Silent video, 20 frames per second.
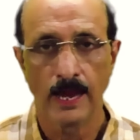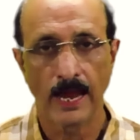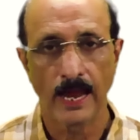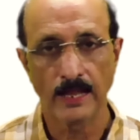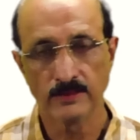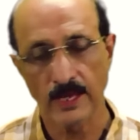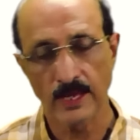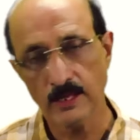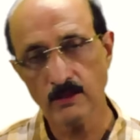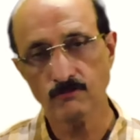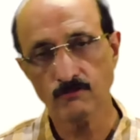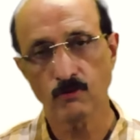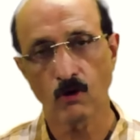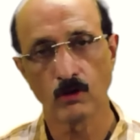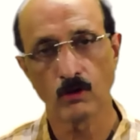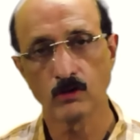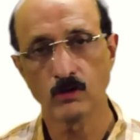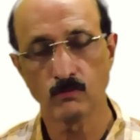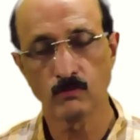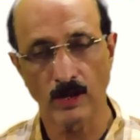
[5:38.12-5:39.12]
And then
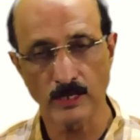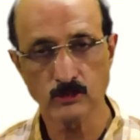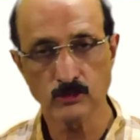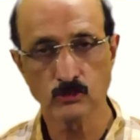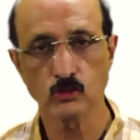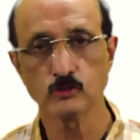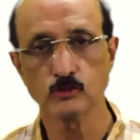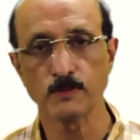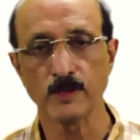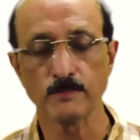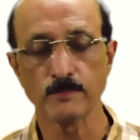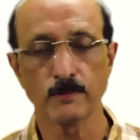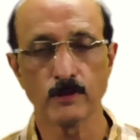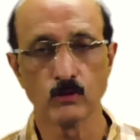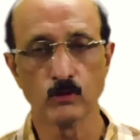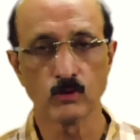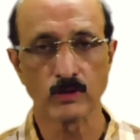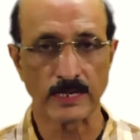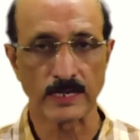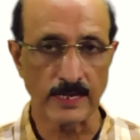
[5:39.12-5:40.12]
followed, once those people
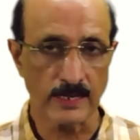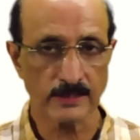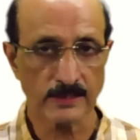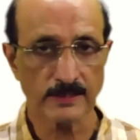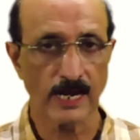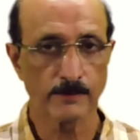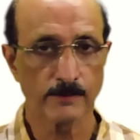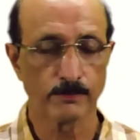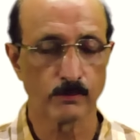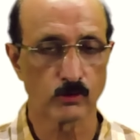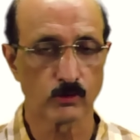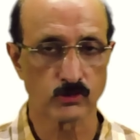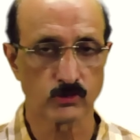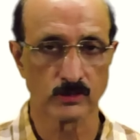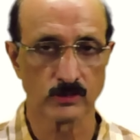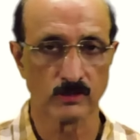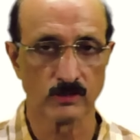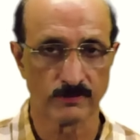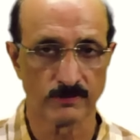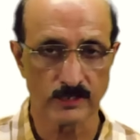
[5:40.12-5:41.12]
who clear that
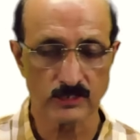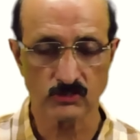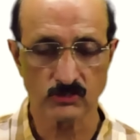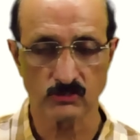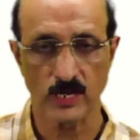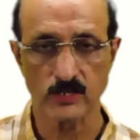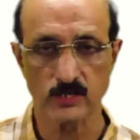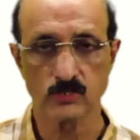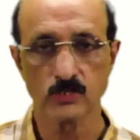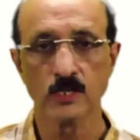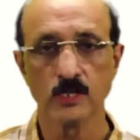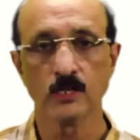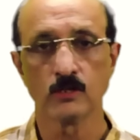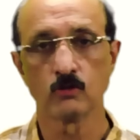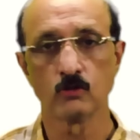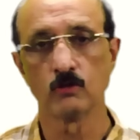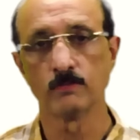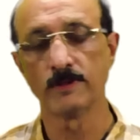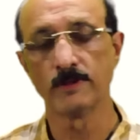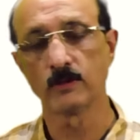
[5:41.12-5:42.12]
portion, the first stage,
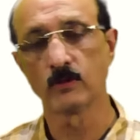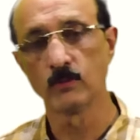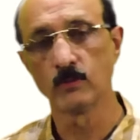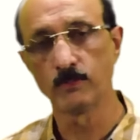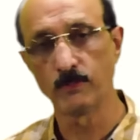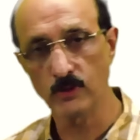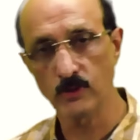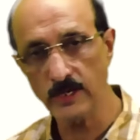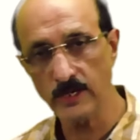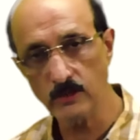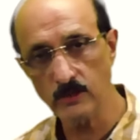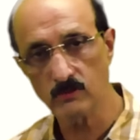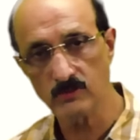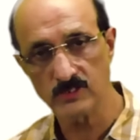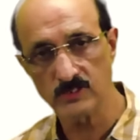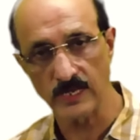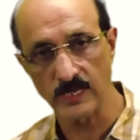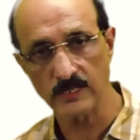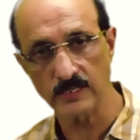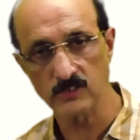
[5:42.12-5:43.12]
you'll be putting into
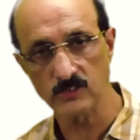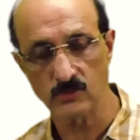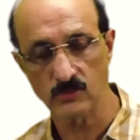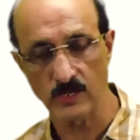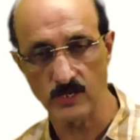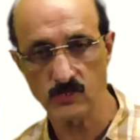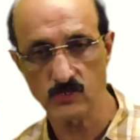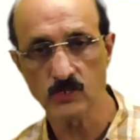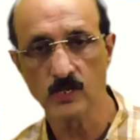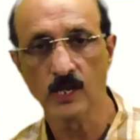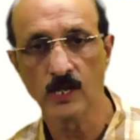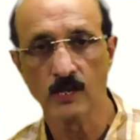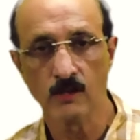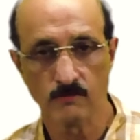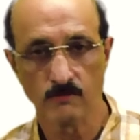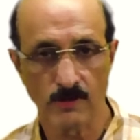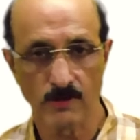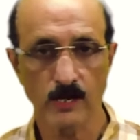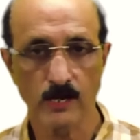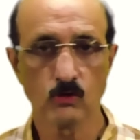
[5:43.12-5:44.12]
the second stage,
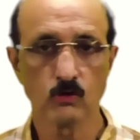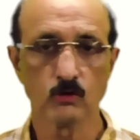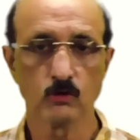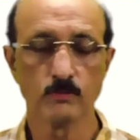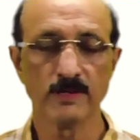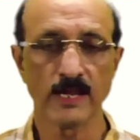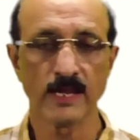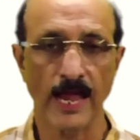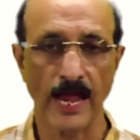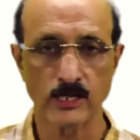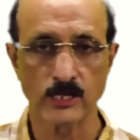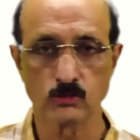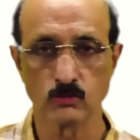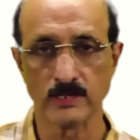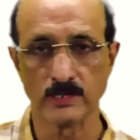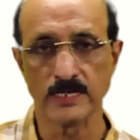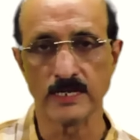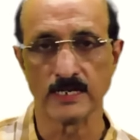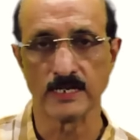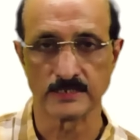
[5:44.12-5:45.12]
where you'll be
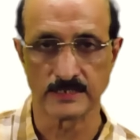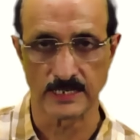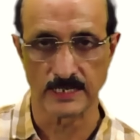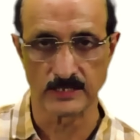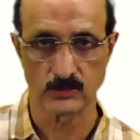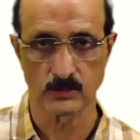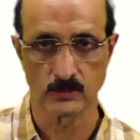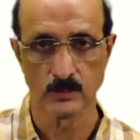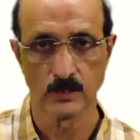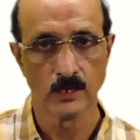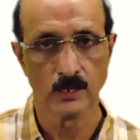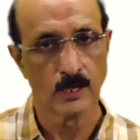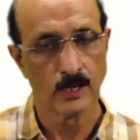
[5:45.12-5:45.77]
actually assessed.